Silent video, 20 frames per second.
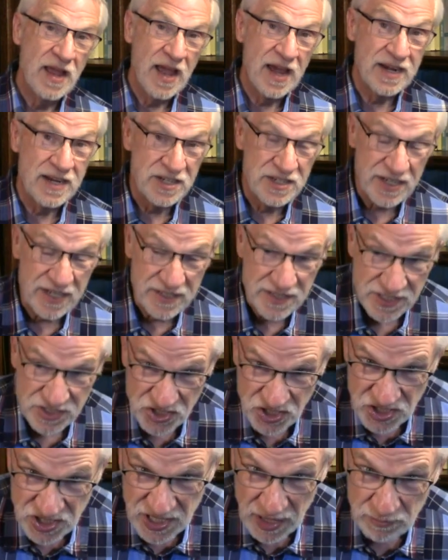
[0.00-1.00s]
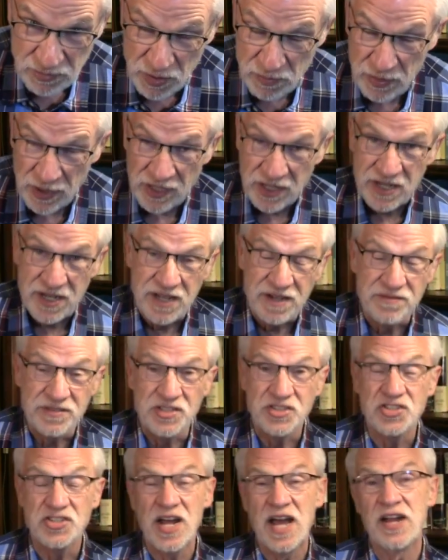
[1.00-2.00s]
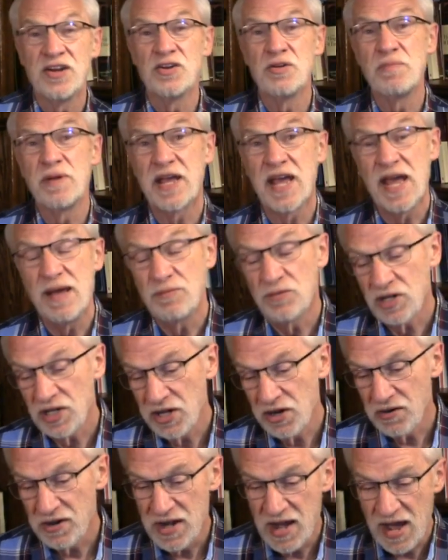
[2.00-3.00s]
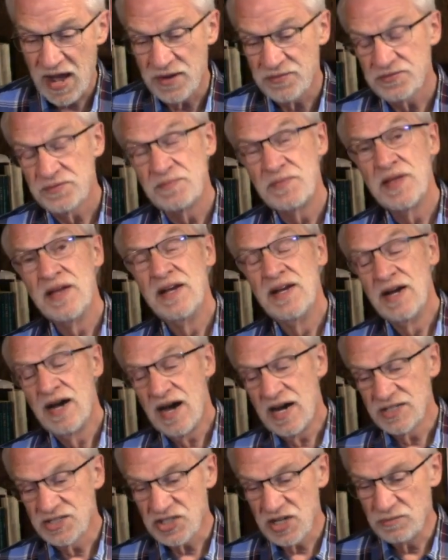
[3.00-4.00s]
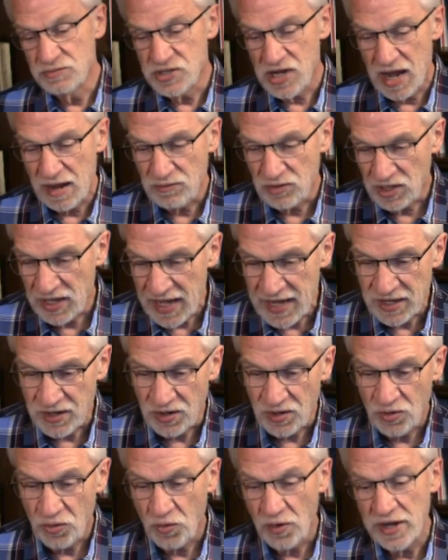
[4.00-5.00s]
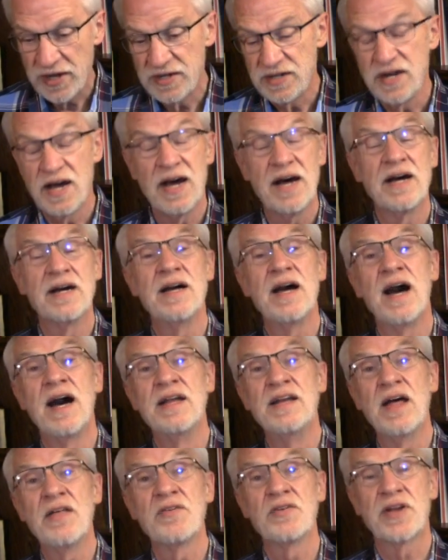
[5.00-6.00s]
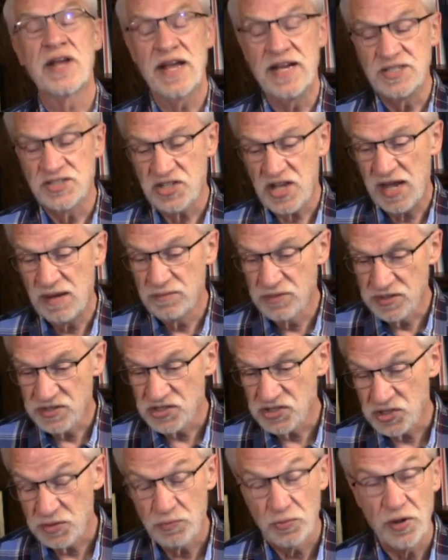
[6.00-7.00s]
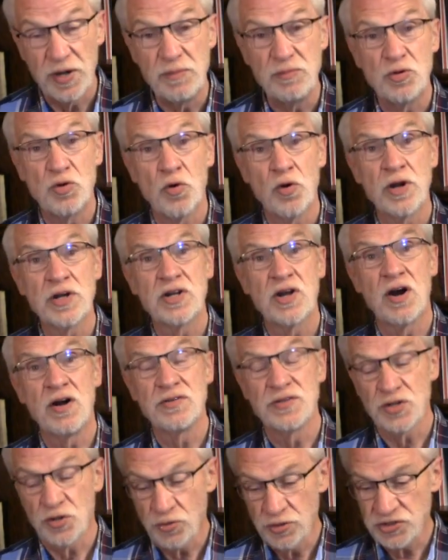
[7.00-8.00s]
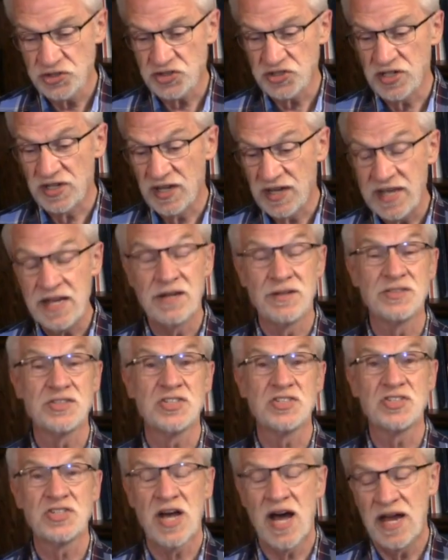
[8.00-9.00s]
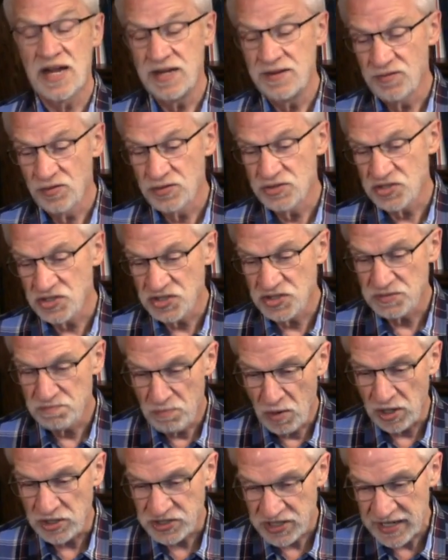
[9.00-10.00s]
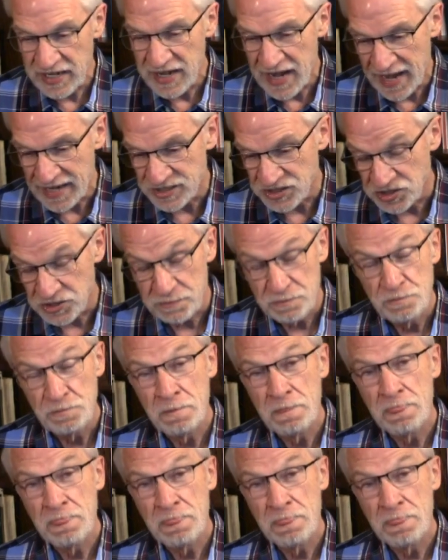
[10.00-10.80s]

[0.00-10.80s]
And indeed the susceptibility of the standard became clear enough sometime later when another case came to the Supreme Court called the Christian Legal Society versus Martinez.